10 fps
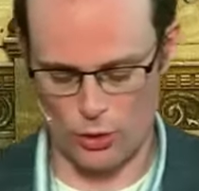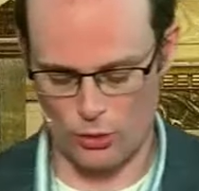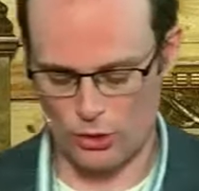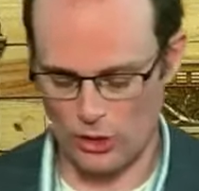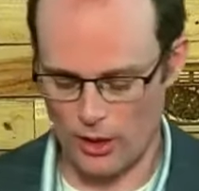a
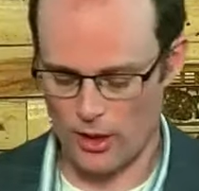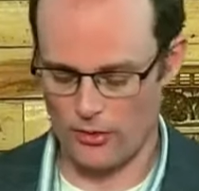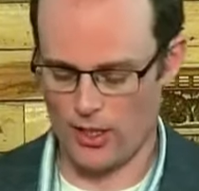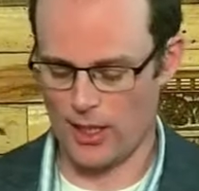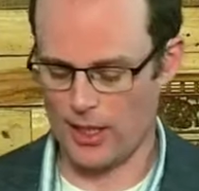sure
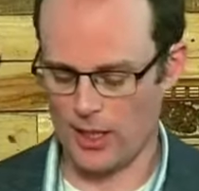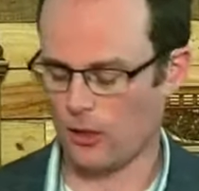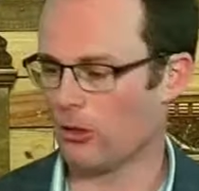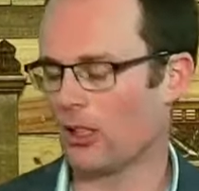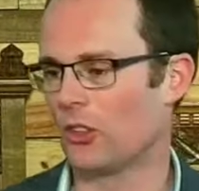sign of their
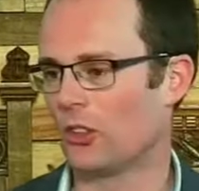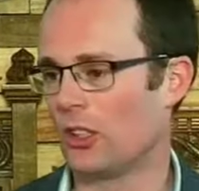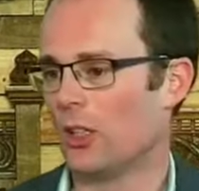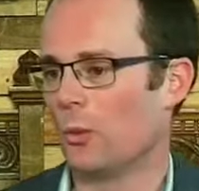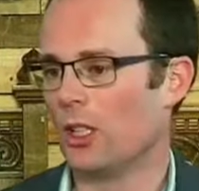lingering sin.